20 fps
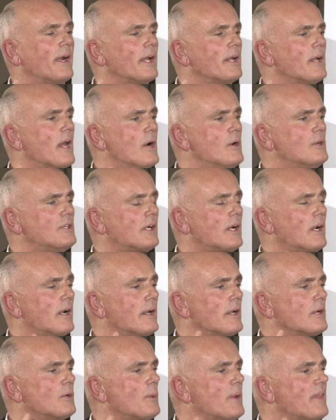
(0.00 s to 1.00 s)
an eau de
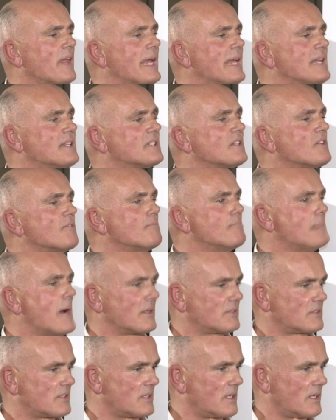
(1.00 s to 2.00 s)
cologne with a hint of
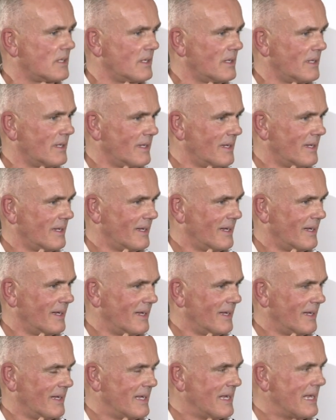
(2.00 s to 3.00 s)
musk,
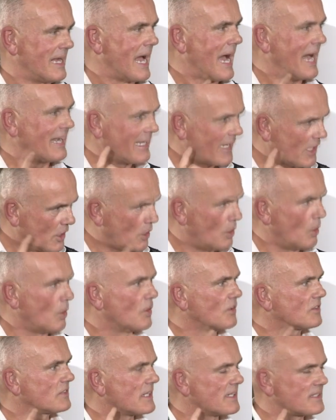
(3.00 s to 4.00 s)
and it
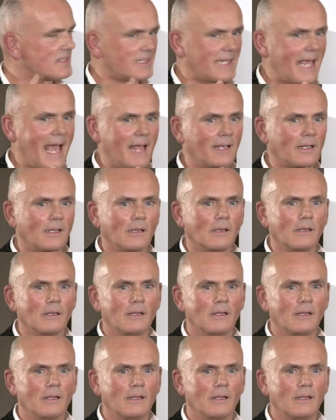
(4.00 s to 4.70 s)
caused a scandal.